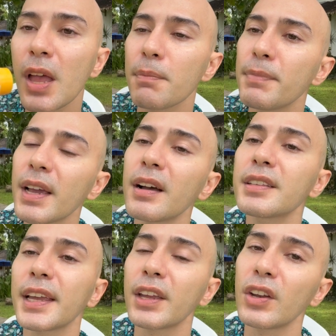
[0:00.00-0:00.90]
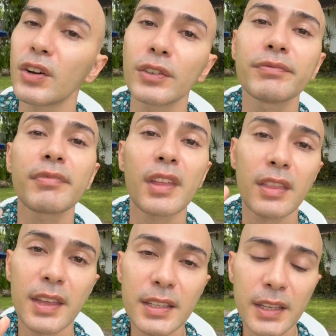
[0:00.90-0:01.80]
because like you know
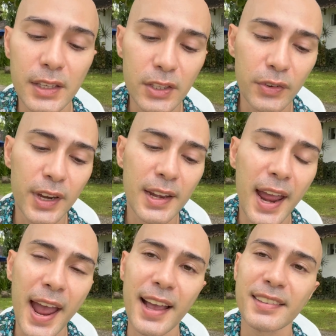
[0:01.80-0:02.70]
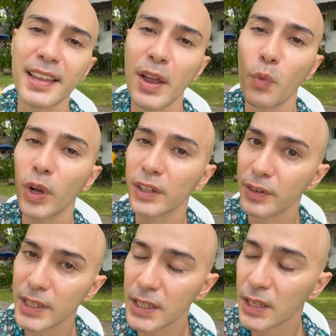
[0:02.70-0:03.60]
this sunscreen has a water
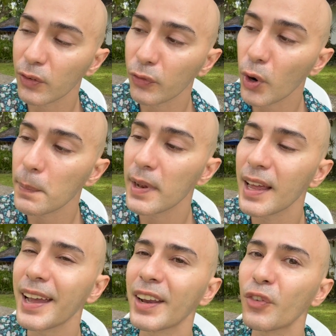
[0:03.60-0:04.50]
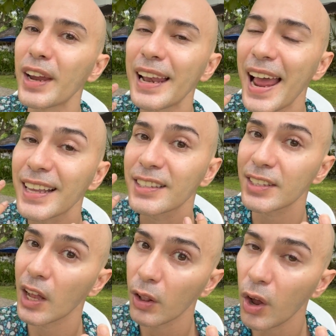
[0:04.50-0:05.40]
resistant formula. It really lasts
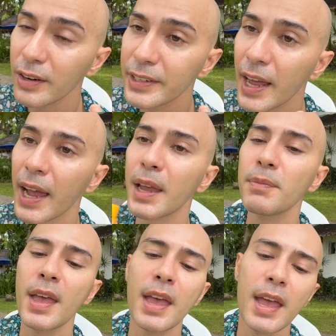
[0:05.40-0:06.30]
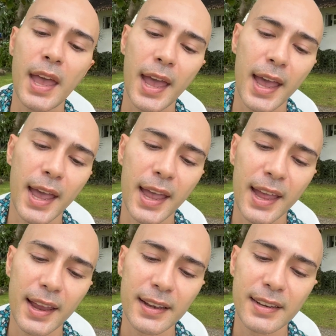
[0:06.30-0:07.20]
a long time
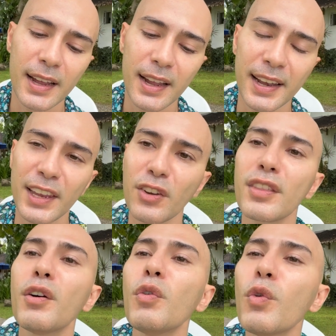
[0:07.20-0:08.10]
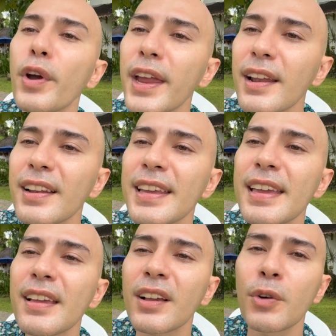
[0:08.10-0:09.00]
and like you know the
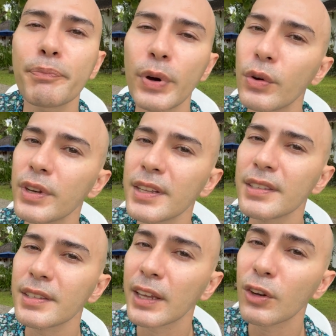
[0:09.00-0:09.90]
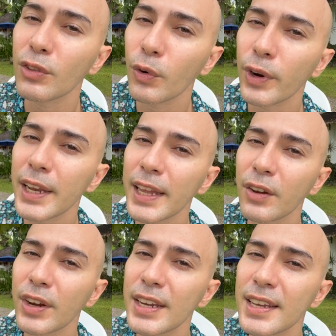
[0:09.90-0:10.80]
oily components like you know the oily
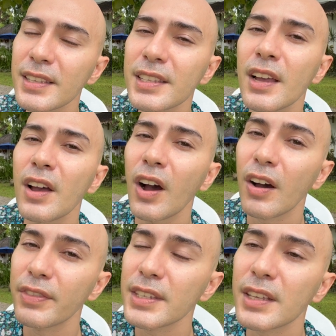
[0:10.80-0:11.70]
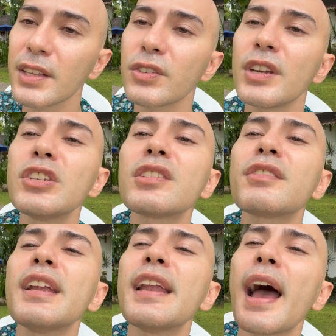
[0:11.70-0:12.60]
ingredients of this sunscreen just
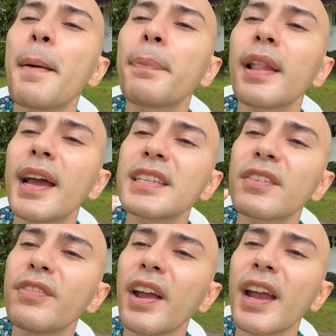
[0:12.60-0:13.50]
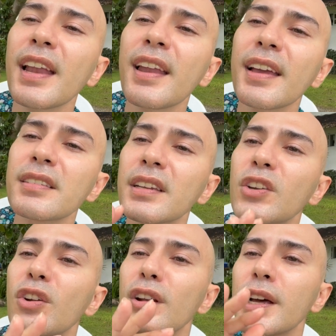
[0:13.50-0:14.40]
really applies a very nice like you
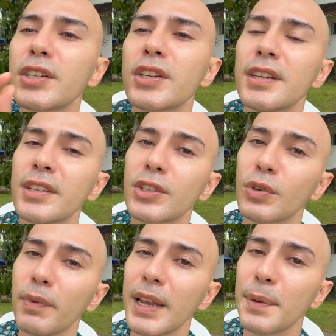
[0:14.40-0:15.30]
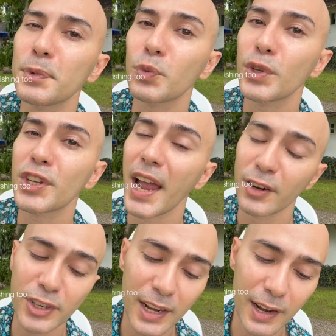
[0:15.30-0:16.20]
know lushness to my lips which i
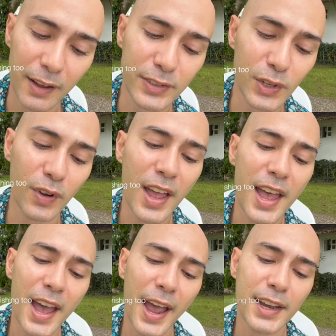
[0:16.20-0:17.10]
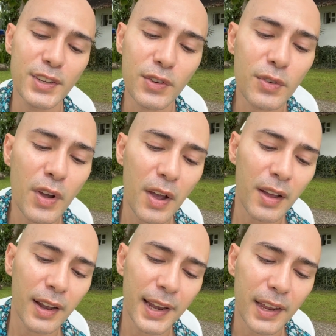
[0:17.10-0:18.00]
actually love so i do
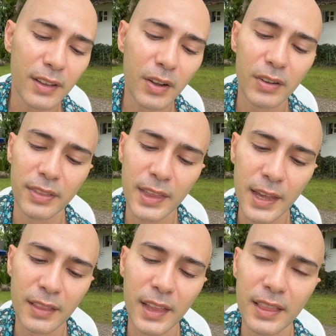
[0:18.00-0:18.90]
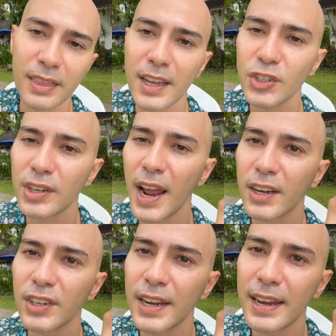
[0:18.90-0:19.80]
like think that they should
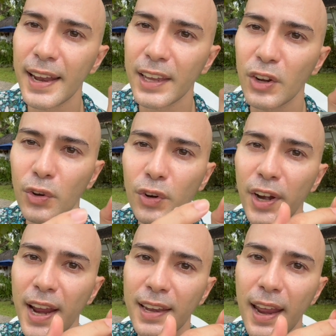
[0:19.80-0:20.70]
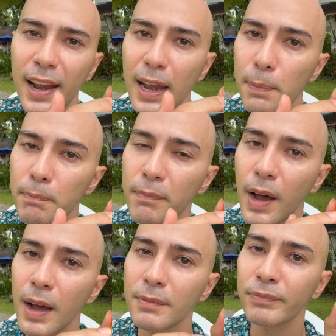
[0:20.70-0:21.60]
actually like you know create a lip
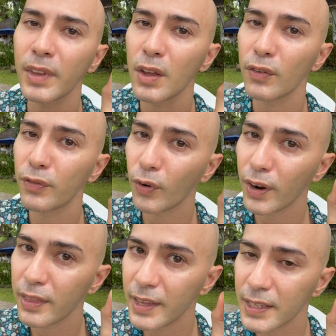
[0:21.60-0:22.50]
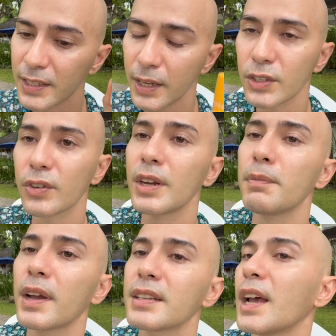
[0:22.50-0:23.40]
balm for this sunscreen
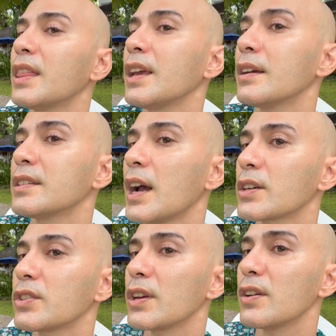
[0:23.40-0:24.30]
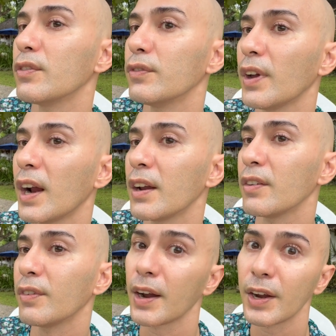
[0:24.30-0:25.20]
because i think it's actually very
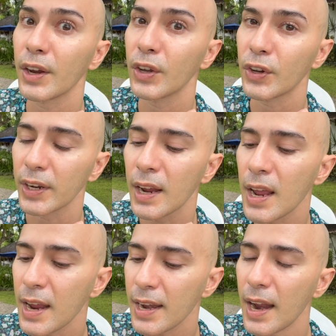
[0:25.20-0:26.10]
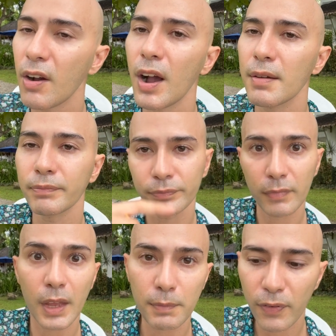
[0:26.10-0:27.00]
very good now um
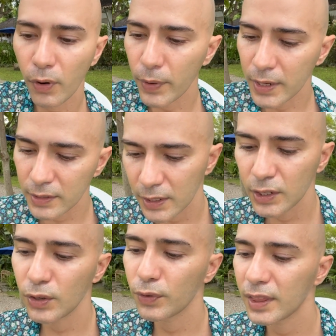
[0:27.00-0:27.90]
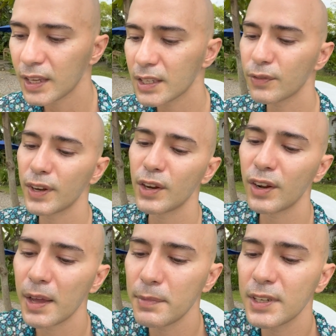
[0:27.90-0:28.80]
before we continue with this video
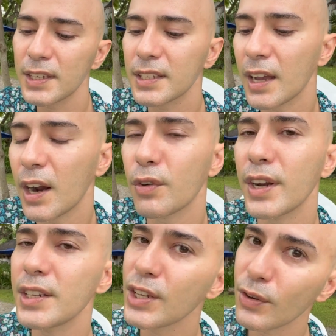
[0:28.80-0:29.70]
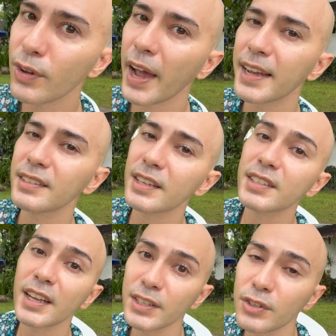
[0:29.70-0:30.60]
let me just uh, read to you guys the
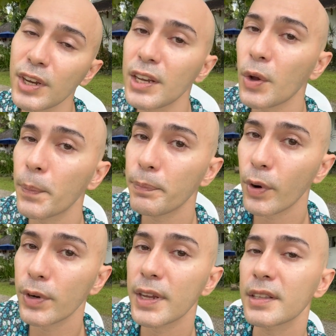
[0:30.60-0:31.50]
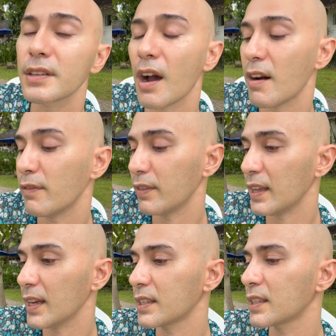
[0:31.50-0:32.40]
sunscreen components of
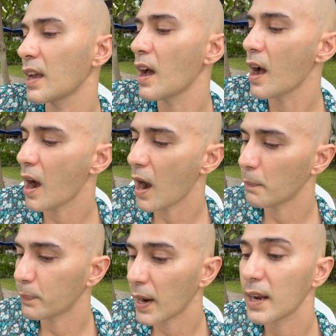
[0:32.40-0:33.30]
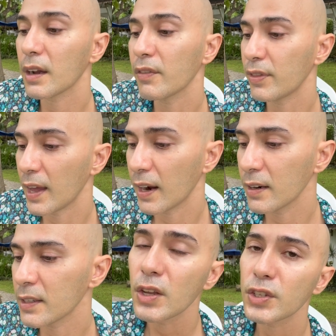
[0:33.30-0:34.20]
this um, product of
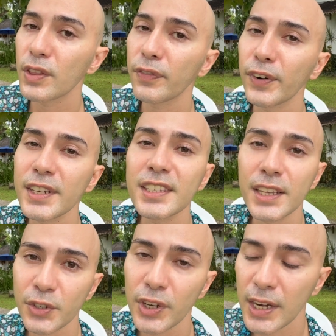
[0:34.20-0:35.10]
theirs so the first sunscreen